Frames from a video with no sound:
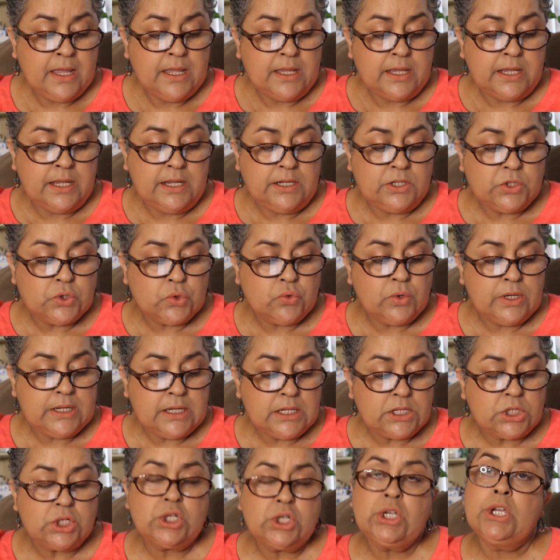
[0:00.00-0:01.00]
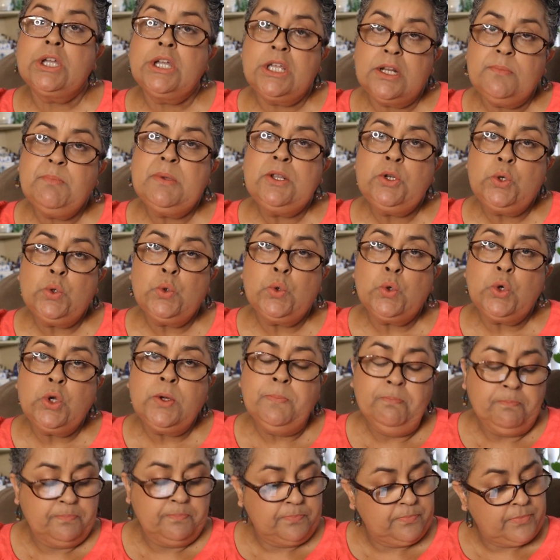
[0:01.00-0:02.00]
heat treated chicken manure,
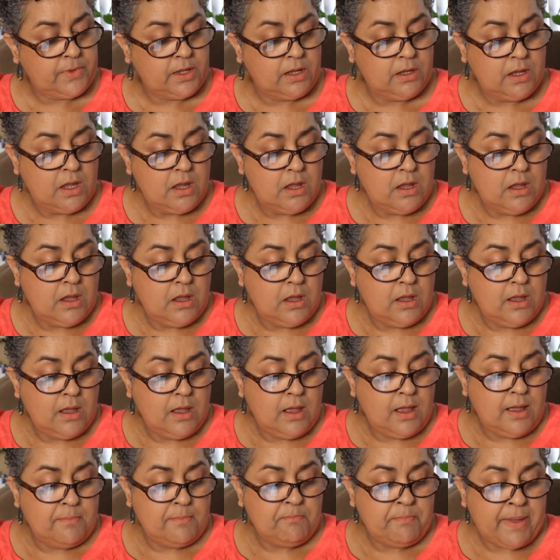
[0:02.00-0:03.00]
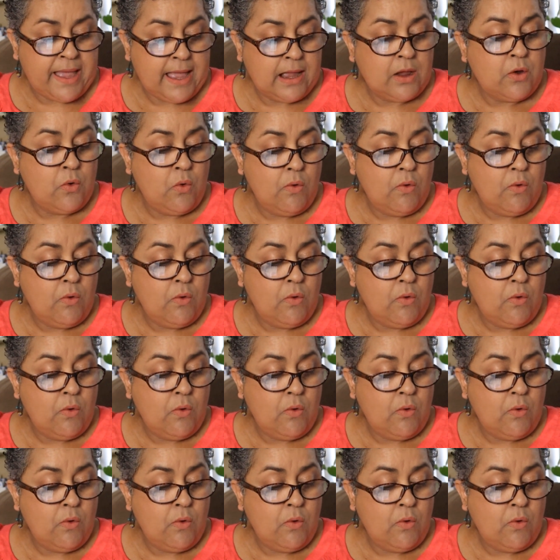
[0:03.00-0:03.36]
bat